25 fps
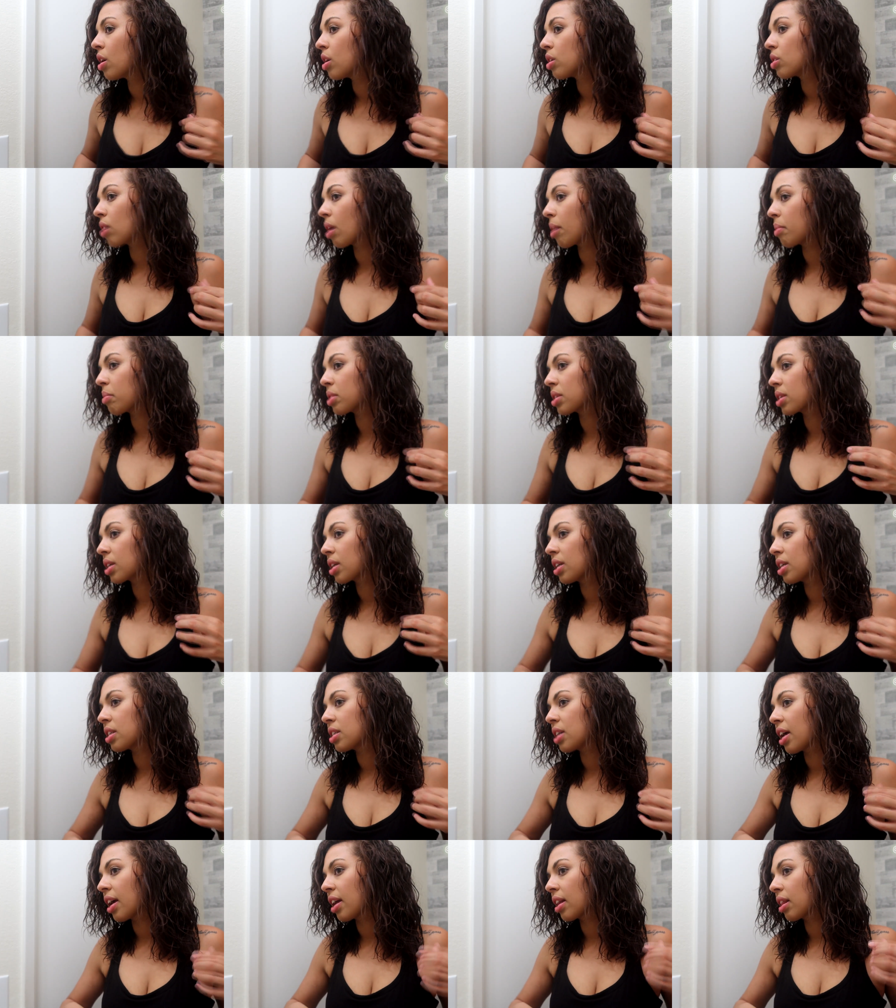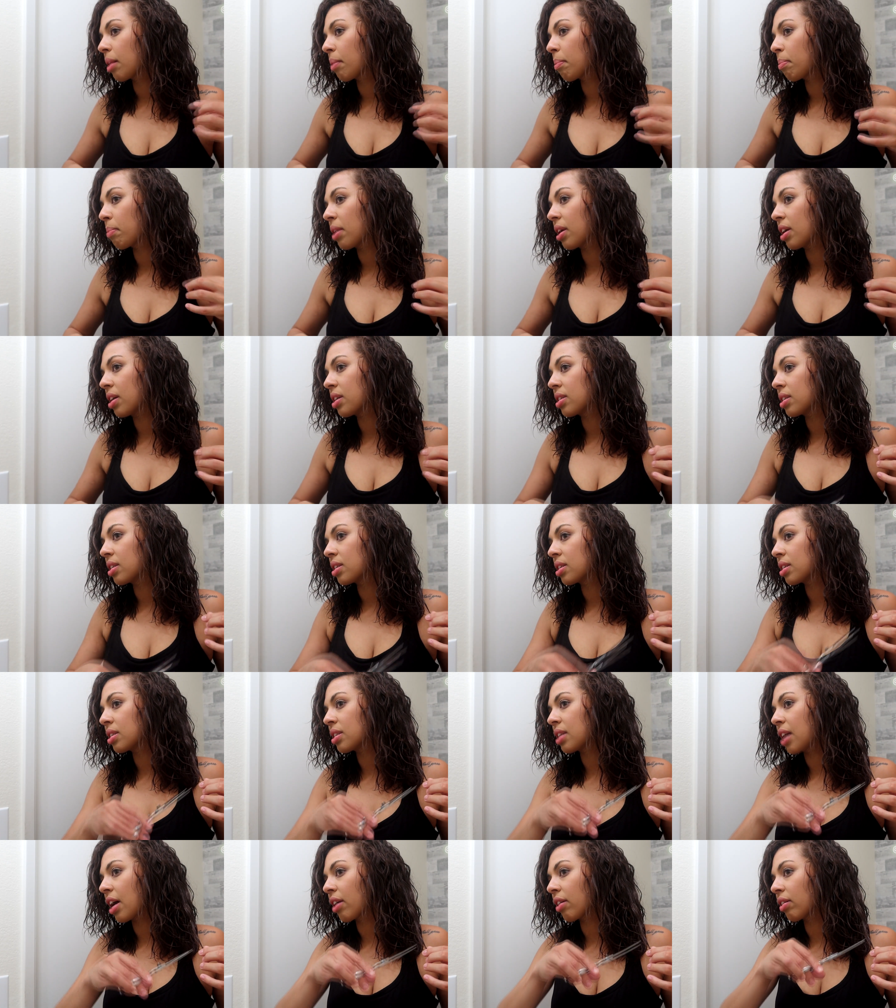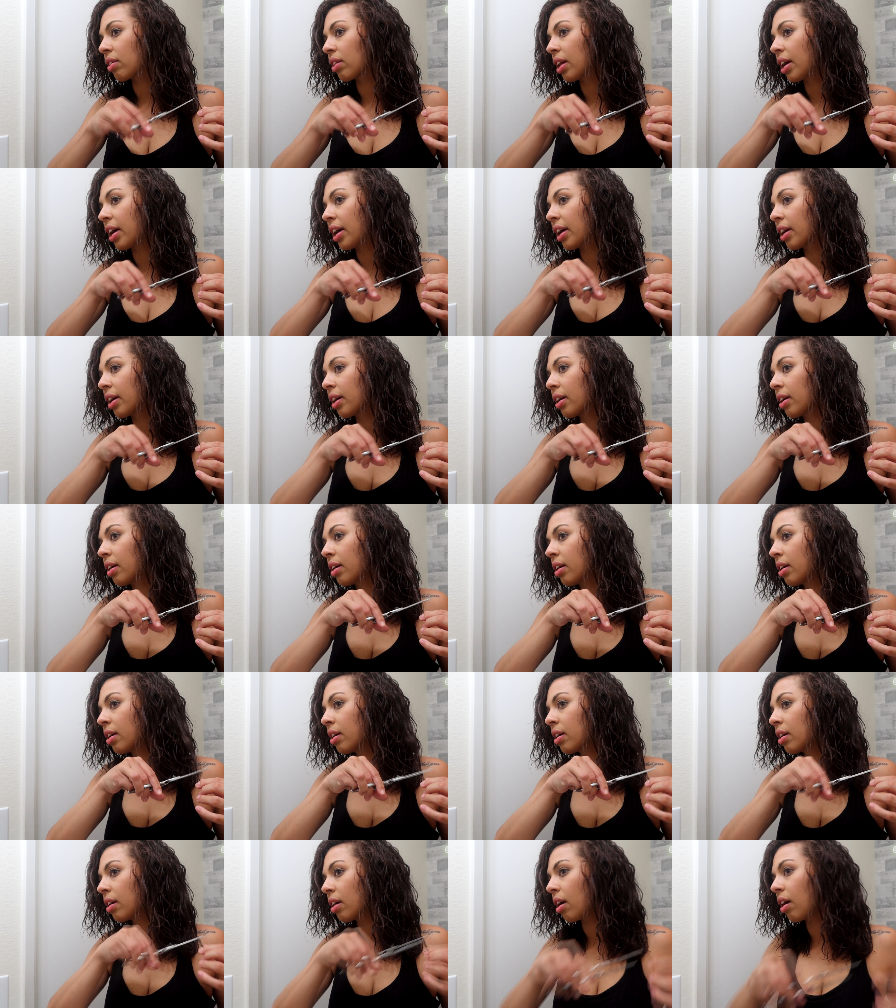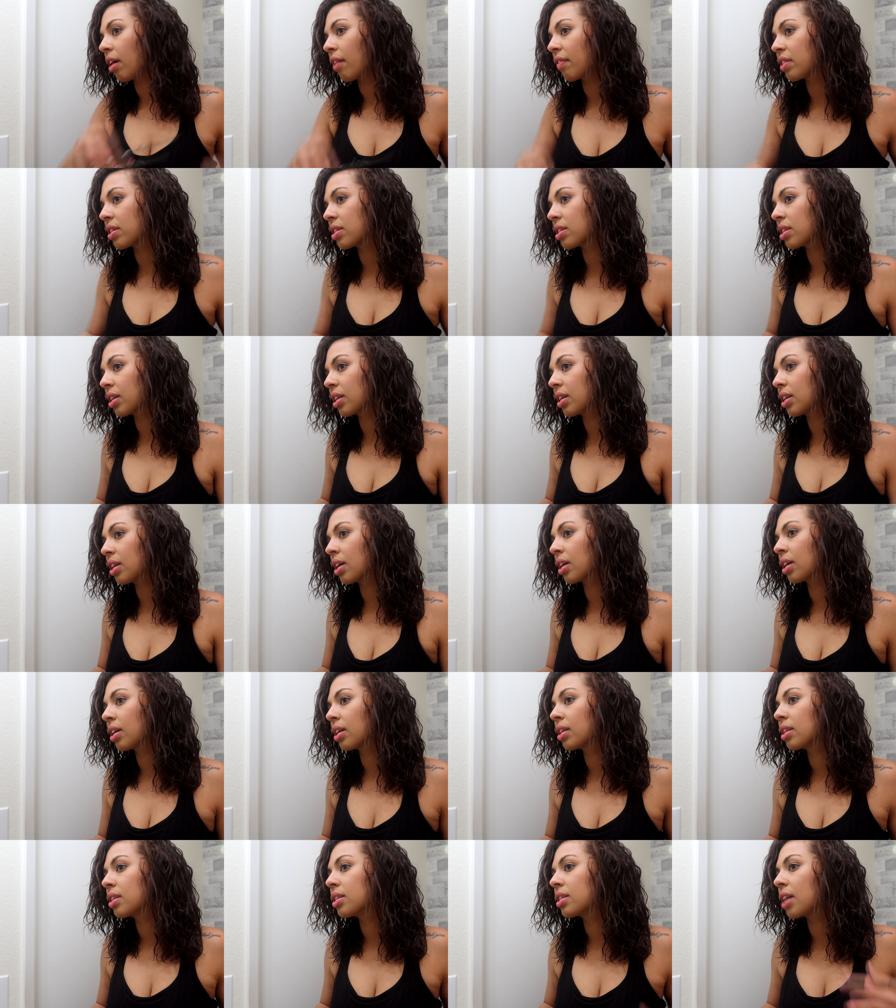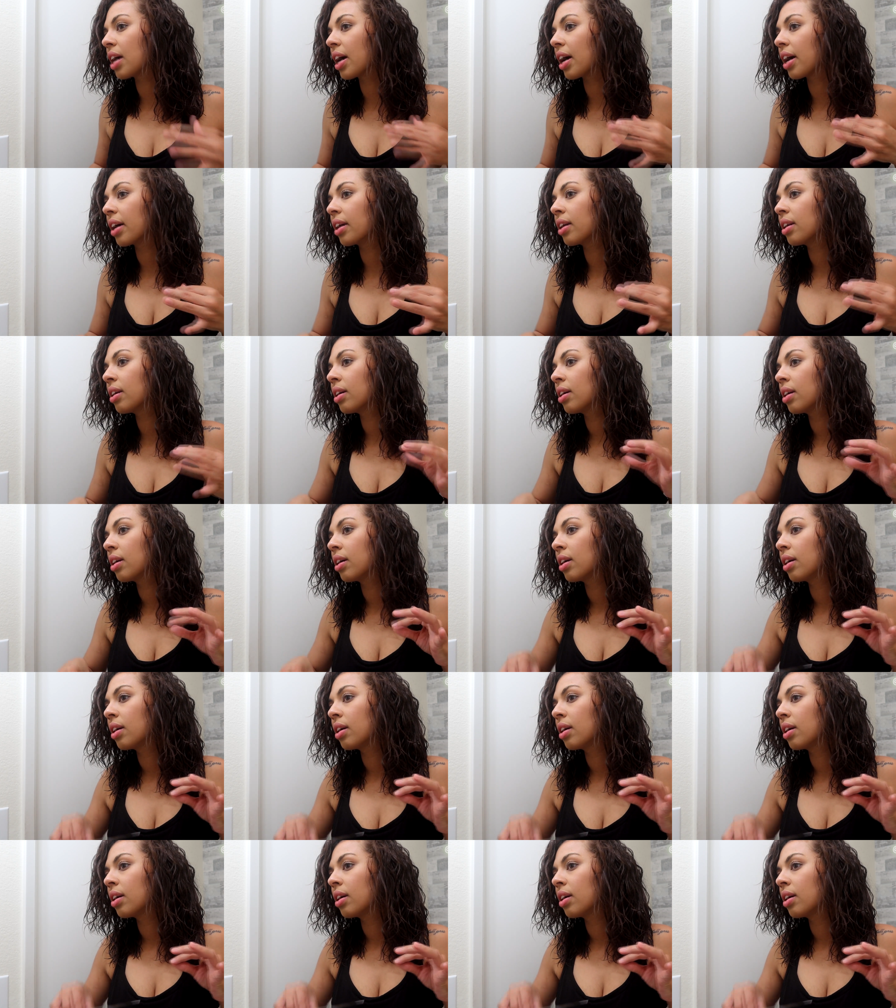So I'm just gonna take the pieces that are like obviously dead